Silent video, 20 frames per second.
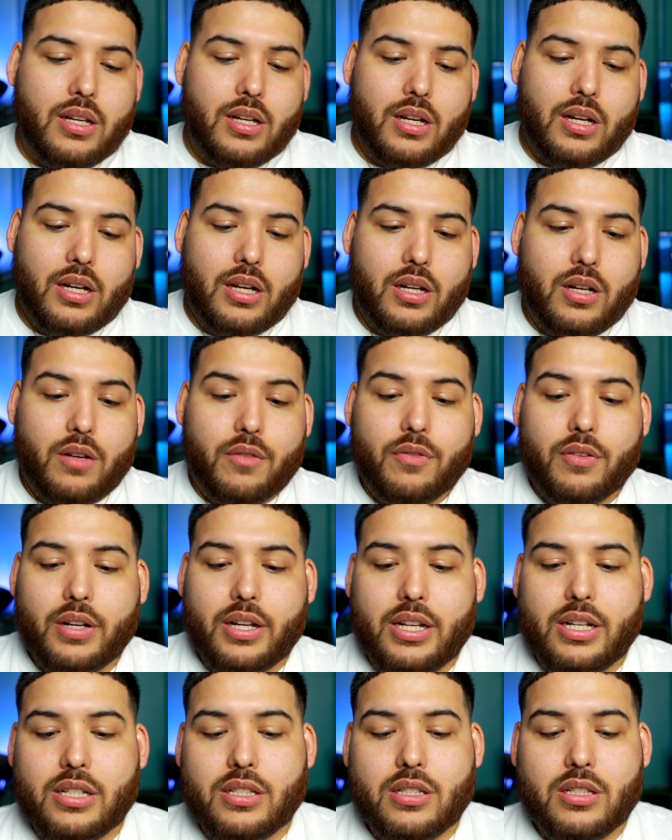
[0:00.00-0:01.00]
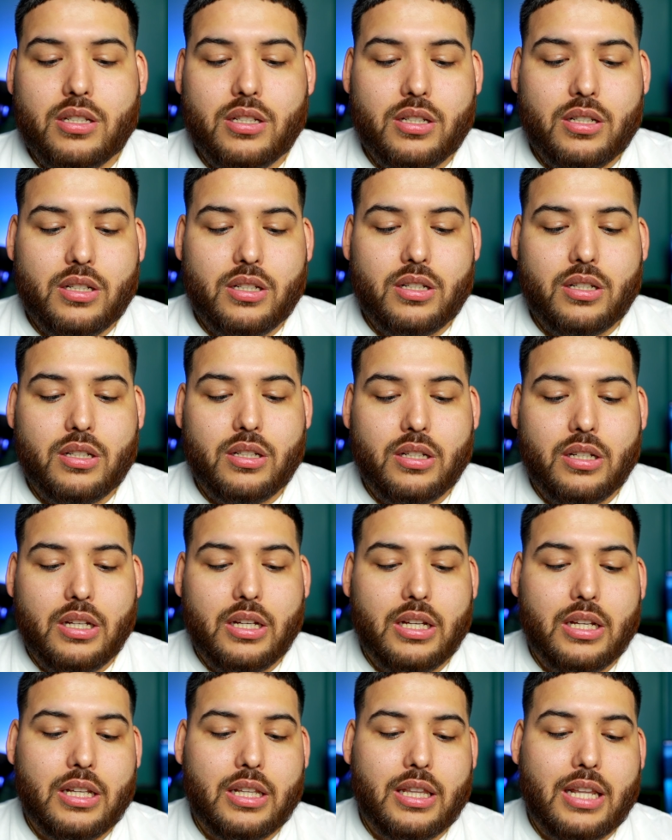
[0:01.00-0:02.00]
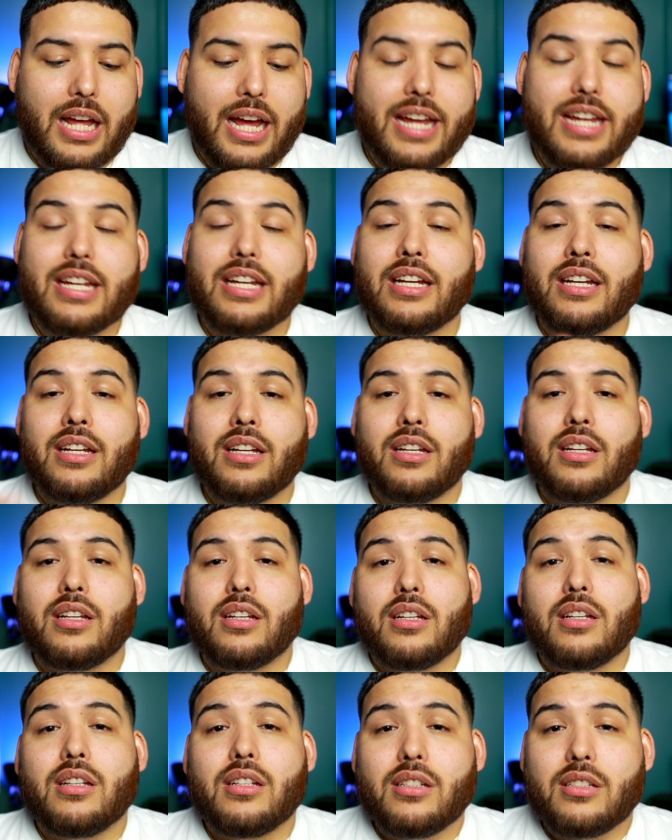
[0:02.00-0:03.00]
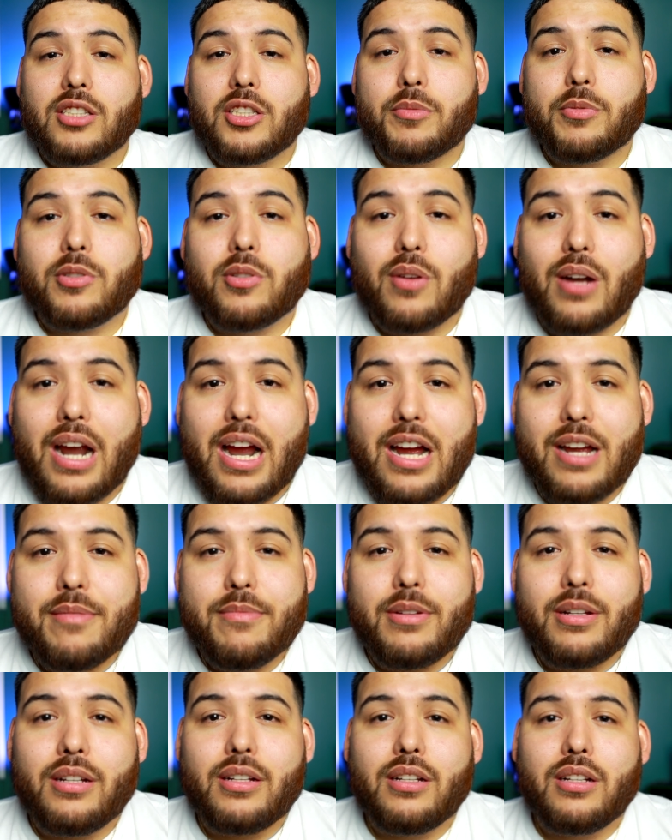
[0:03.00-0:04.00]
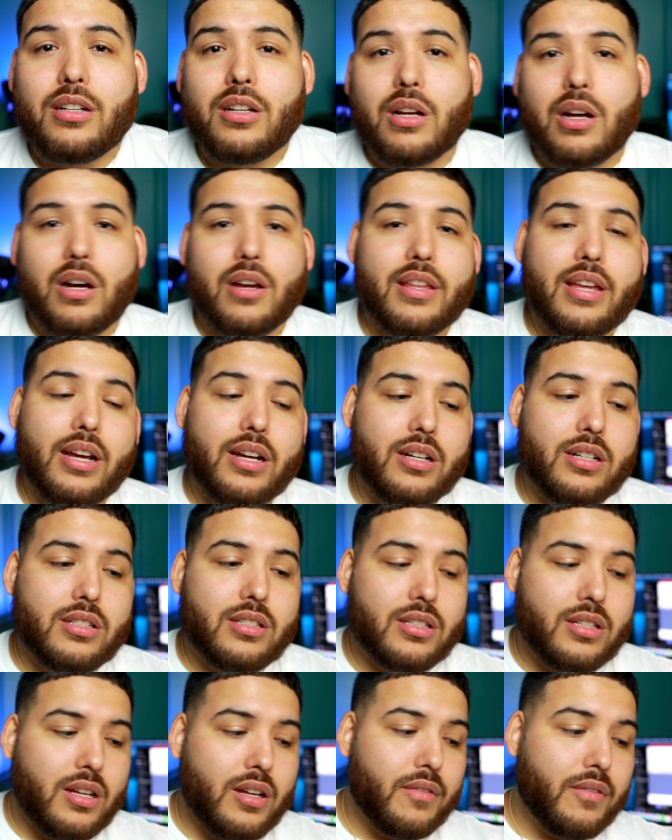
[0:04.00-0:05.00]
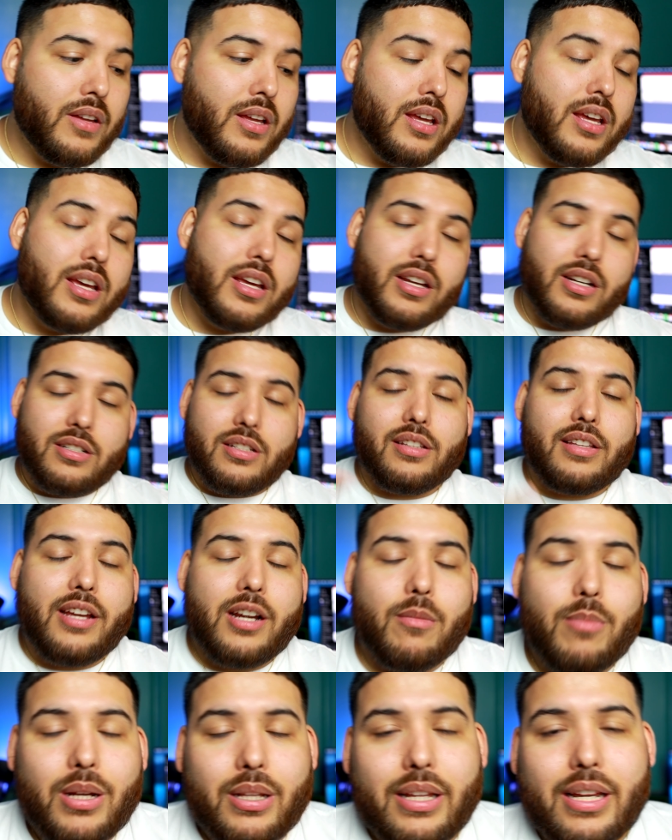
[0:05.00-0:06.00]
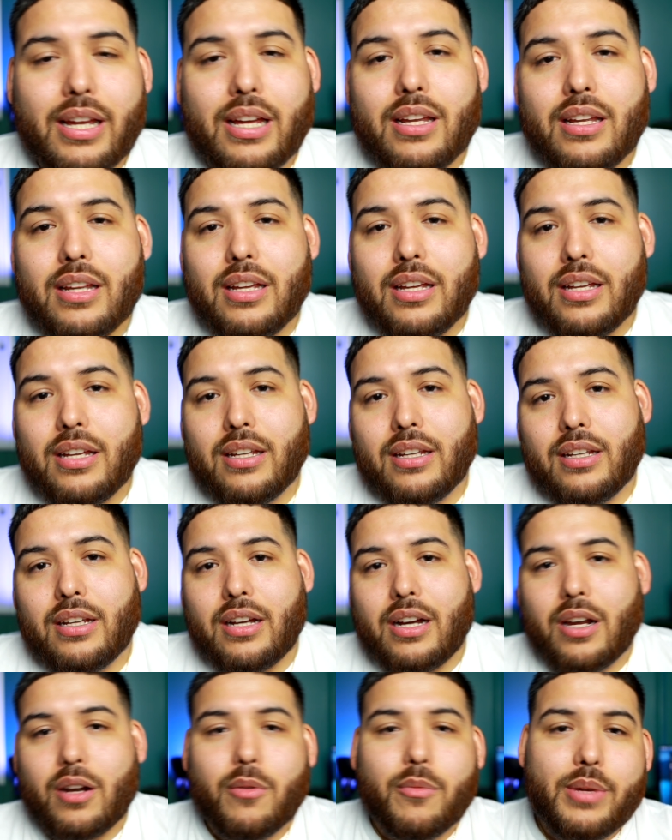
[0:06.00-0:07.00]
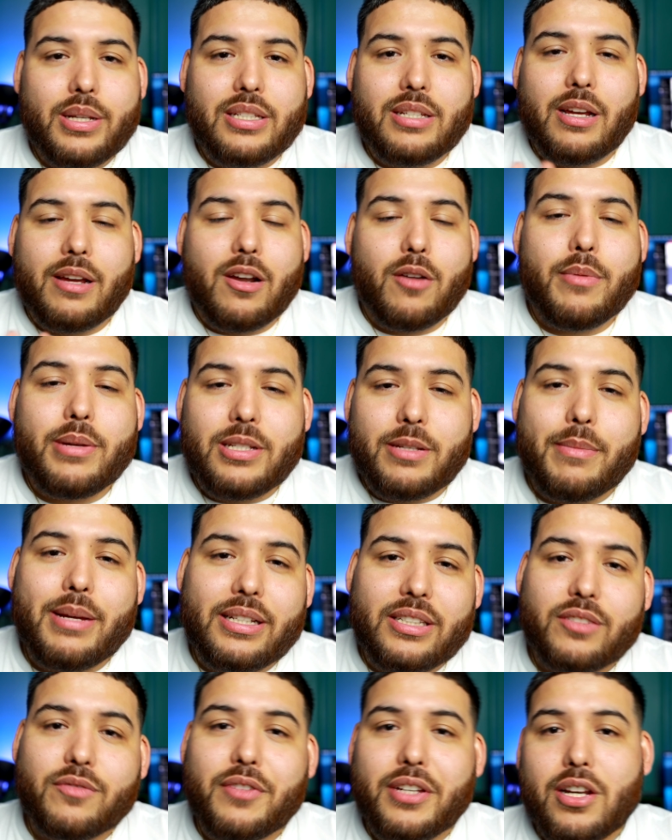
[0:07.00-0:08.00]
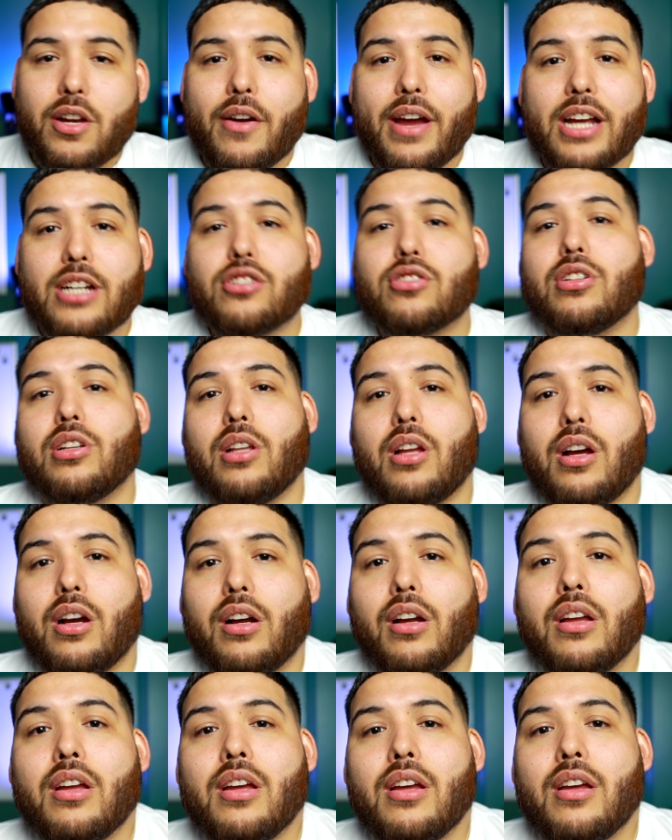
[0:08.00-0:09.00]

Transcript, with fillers: Uh, don't forget to like, subscribe, all that good stuff. Here's the thing about that. I don't mean to I don't mean to make this video extra long,